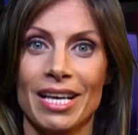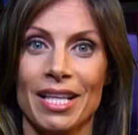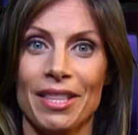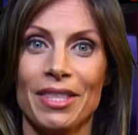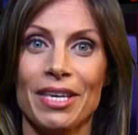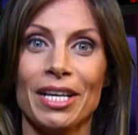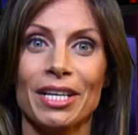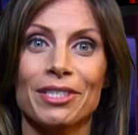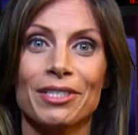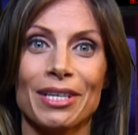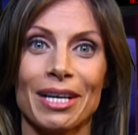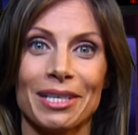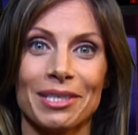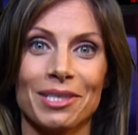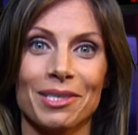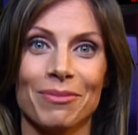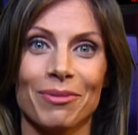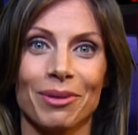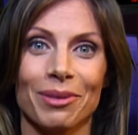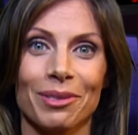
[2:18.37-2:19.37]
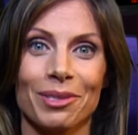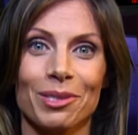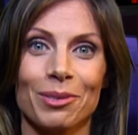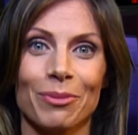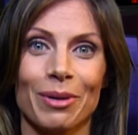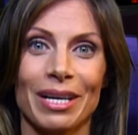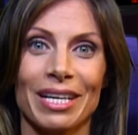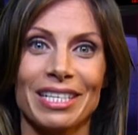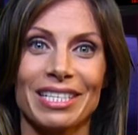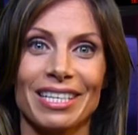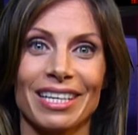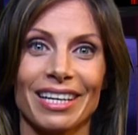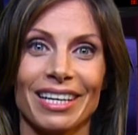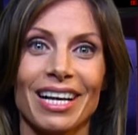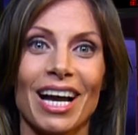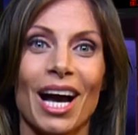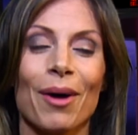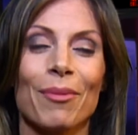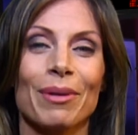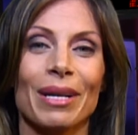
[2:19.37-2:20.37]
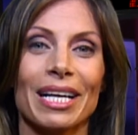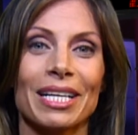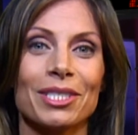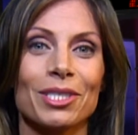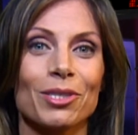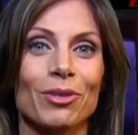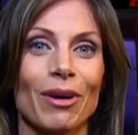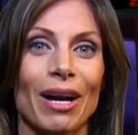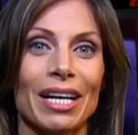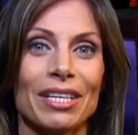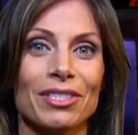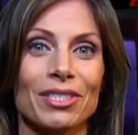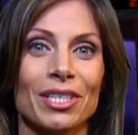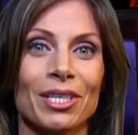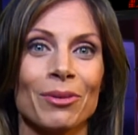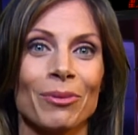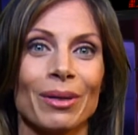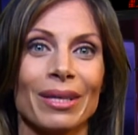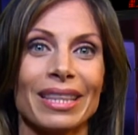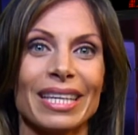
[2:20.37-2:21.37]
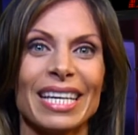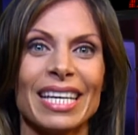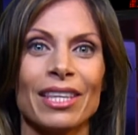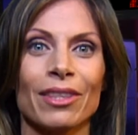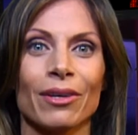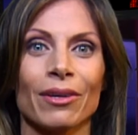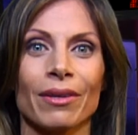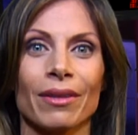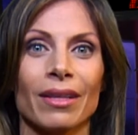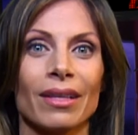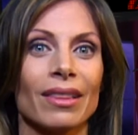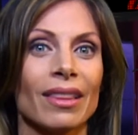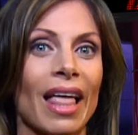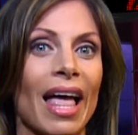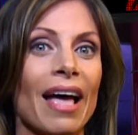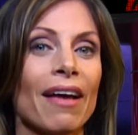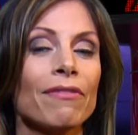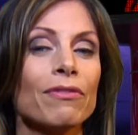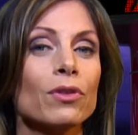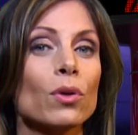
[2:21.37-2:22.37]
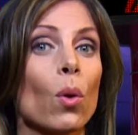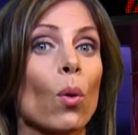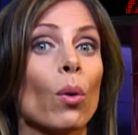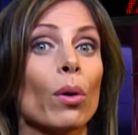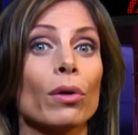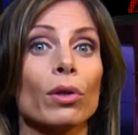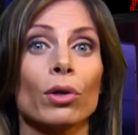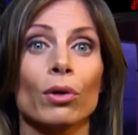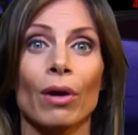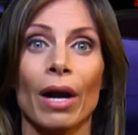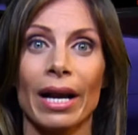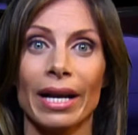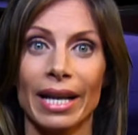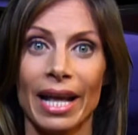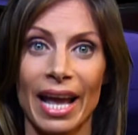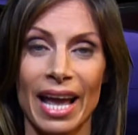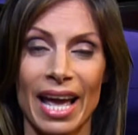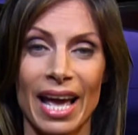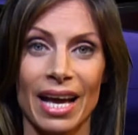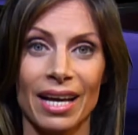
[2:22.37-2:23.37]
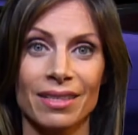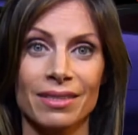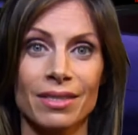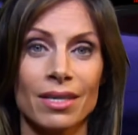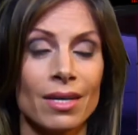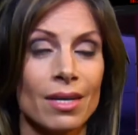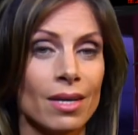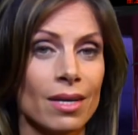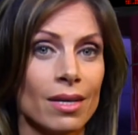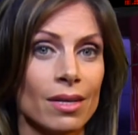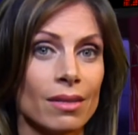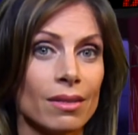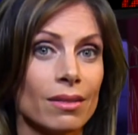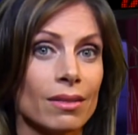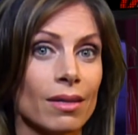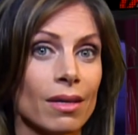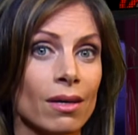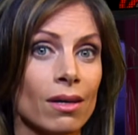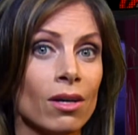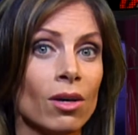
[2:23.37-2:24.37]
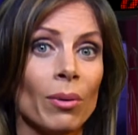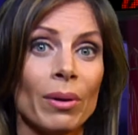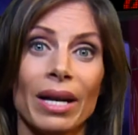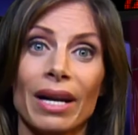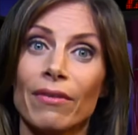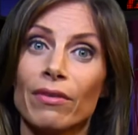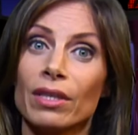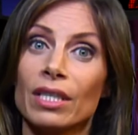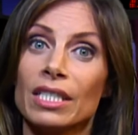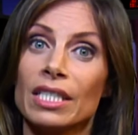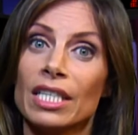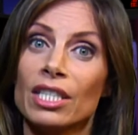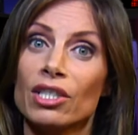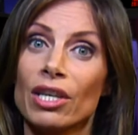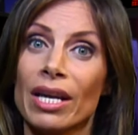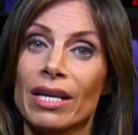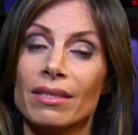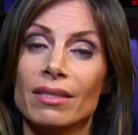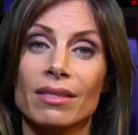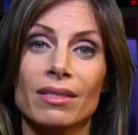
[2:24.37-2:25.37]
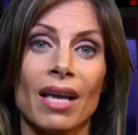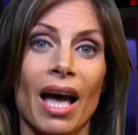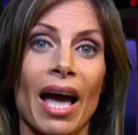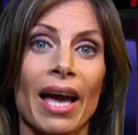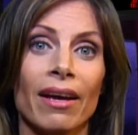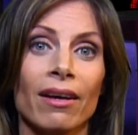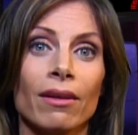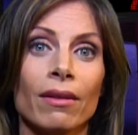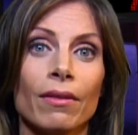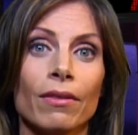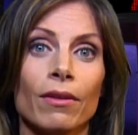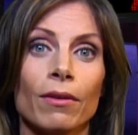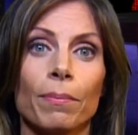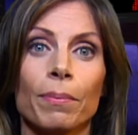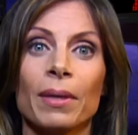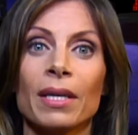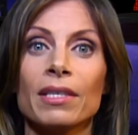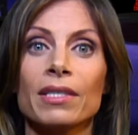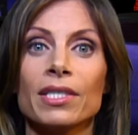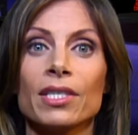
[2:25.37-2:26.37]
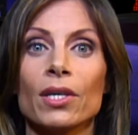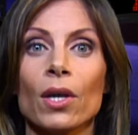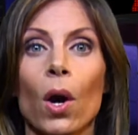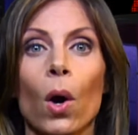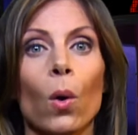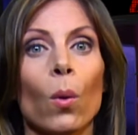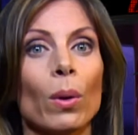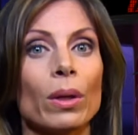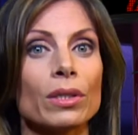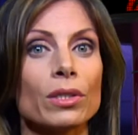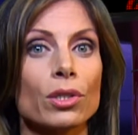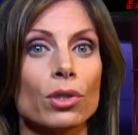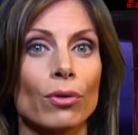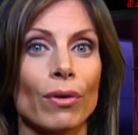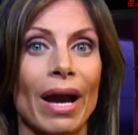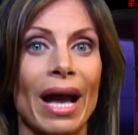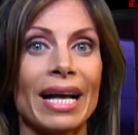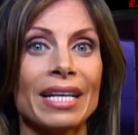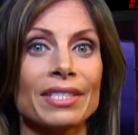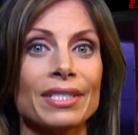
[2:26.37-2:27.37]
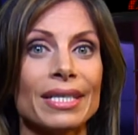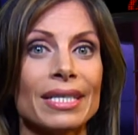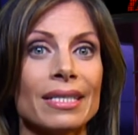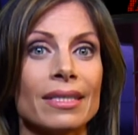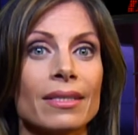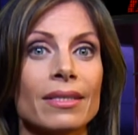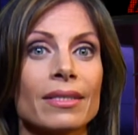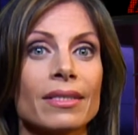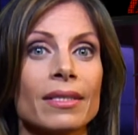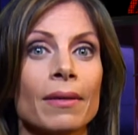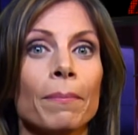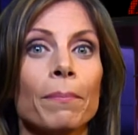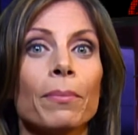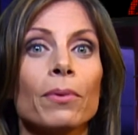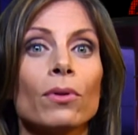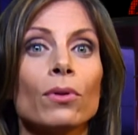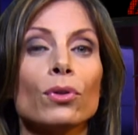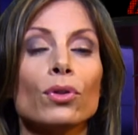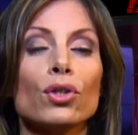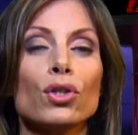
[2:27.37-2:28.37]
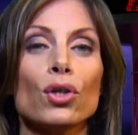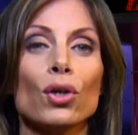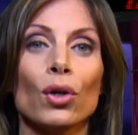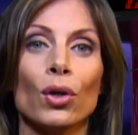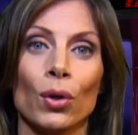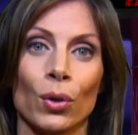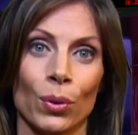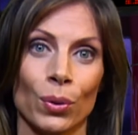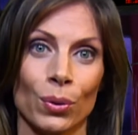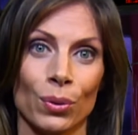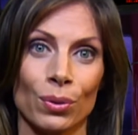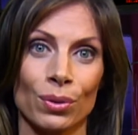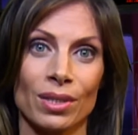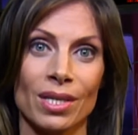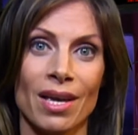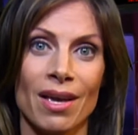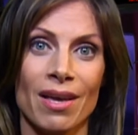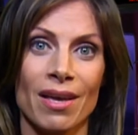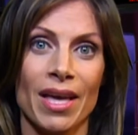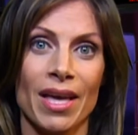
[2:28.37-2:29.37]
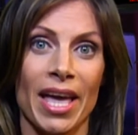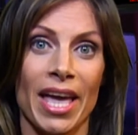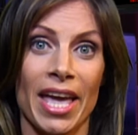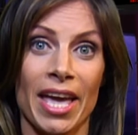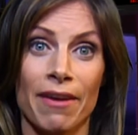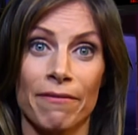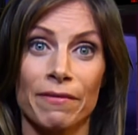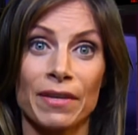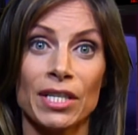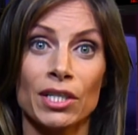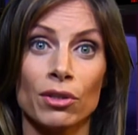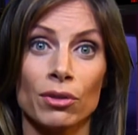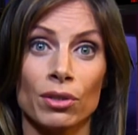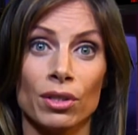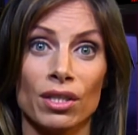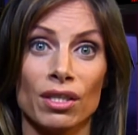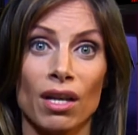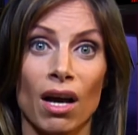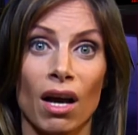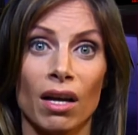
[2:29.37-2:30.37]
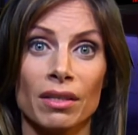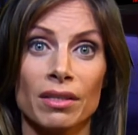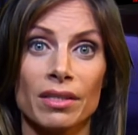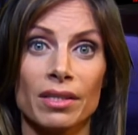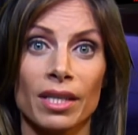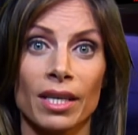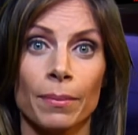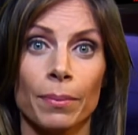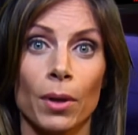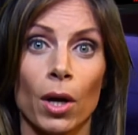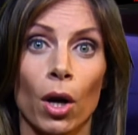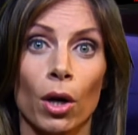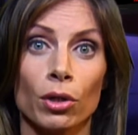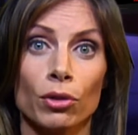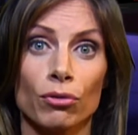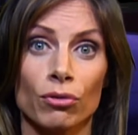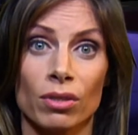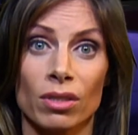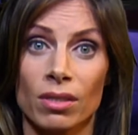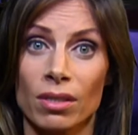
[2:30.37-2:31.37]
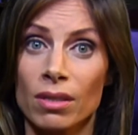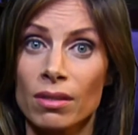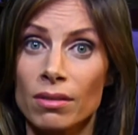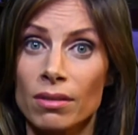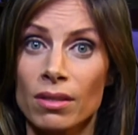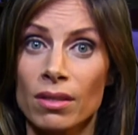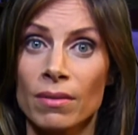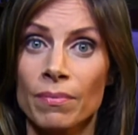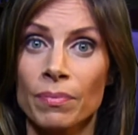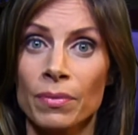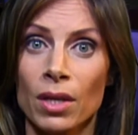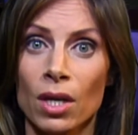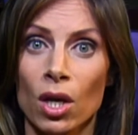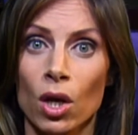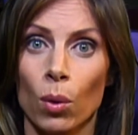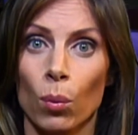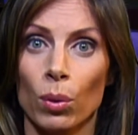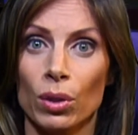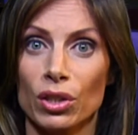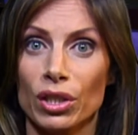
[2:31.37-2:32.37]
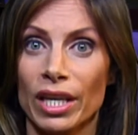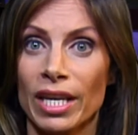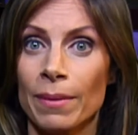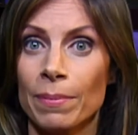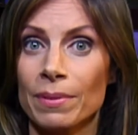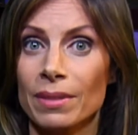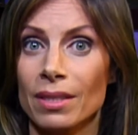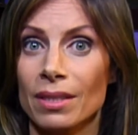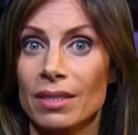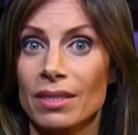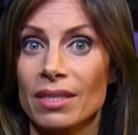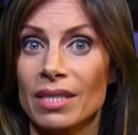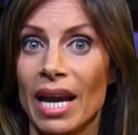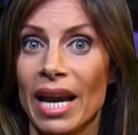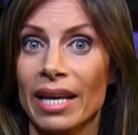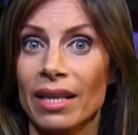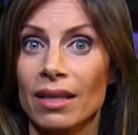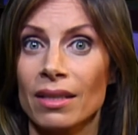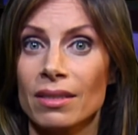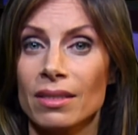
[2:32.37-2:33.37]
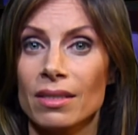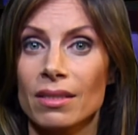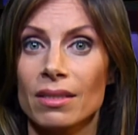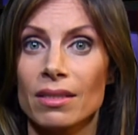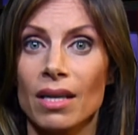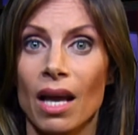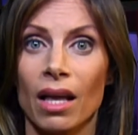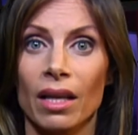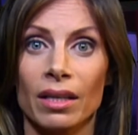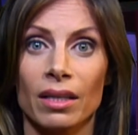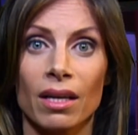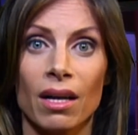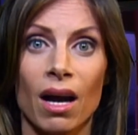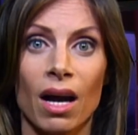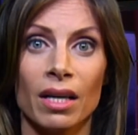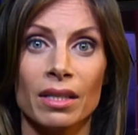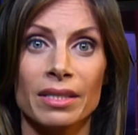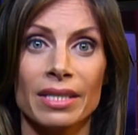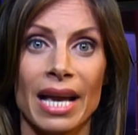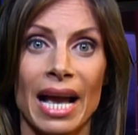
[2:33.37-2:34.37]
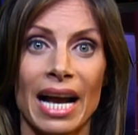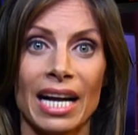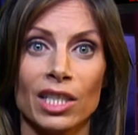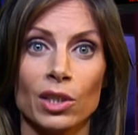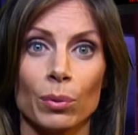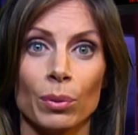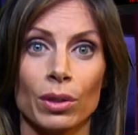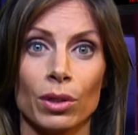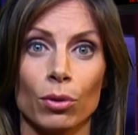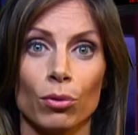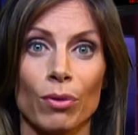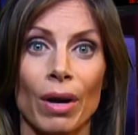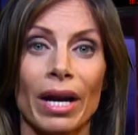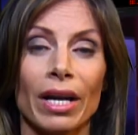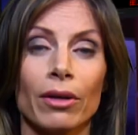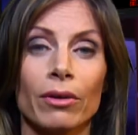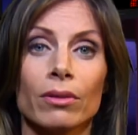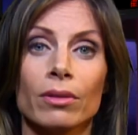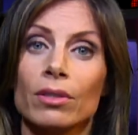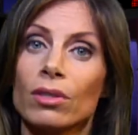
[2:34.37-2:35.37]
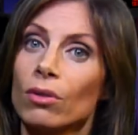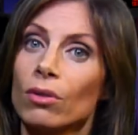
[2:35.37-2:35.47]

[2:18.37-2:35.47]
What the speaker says: The adjustable switch accommodates scratching with either the left or the right hand. So whatever the DJ's style, the PT-01 Scratch is simple to use. It features a non-slip cartridge system, which keeps the stylus in solid contact with the record's